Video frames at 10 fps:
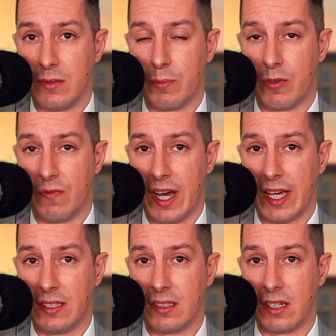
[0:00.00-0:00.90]

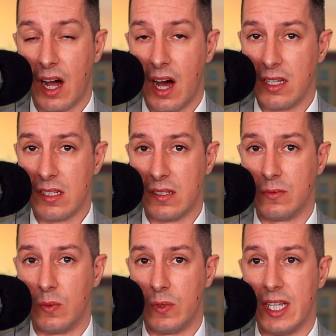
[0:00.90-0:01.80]
provide the
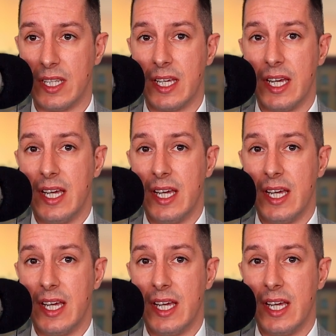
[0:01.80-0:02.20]
consulate with